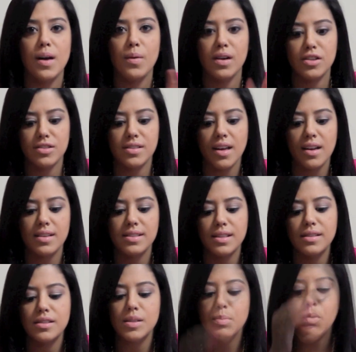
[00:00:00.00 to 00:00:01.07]
I want to just kind of
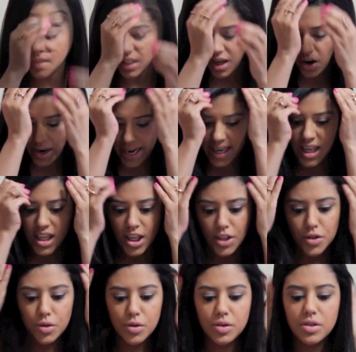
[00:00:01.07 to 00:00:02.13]
stick to the point. Okay,
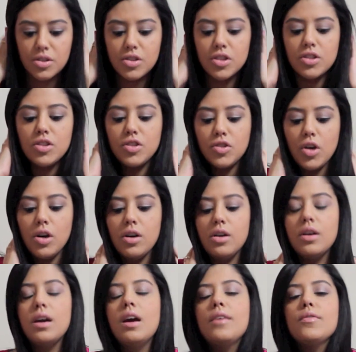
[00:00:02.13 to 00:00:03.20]
so just start.